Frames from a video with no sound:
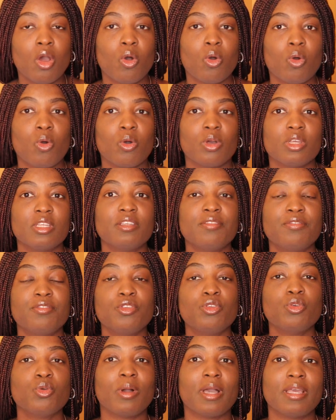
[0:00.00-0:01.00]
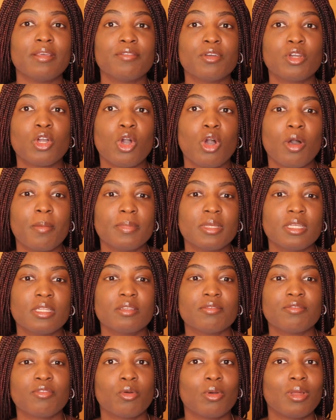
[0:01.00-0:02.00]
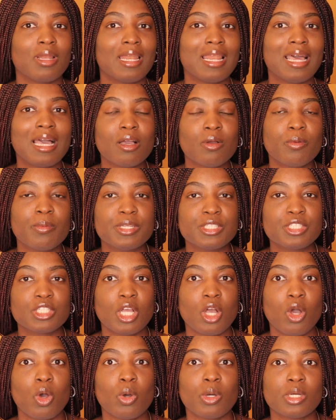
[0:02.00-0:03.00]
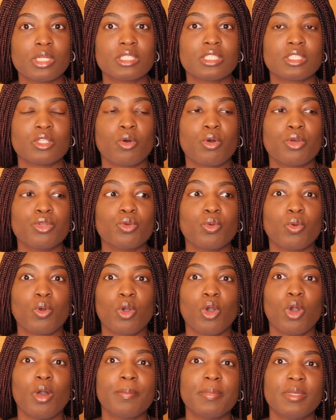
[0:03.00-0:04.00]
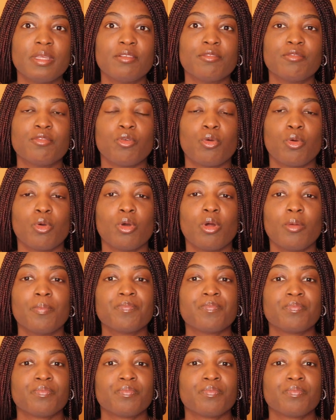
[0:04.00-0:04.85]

or if you are even coming for a language course, or you are coming for